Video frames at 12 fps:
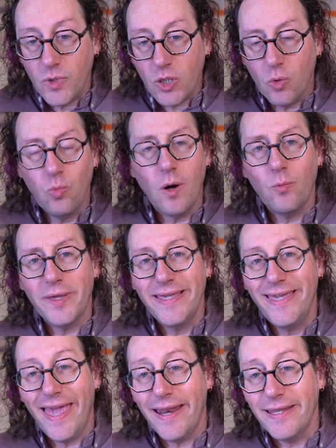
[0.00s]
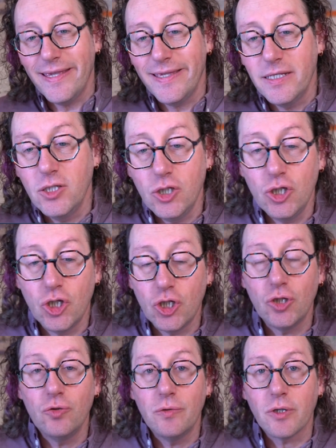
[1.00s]
when we get
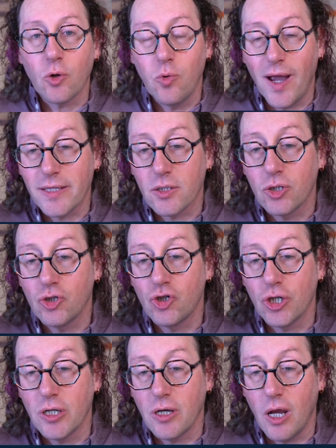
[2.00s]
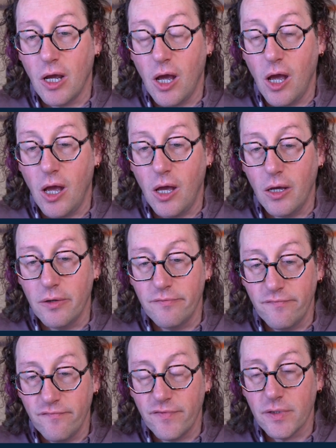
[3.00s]
into the question
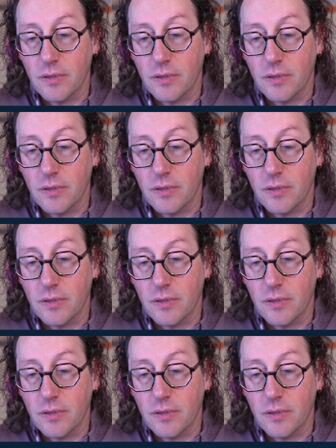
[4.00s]
of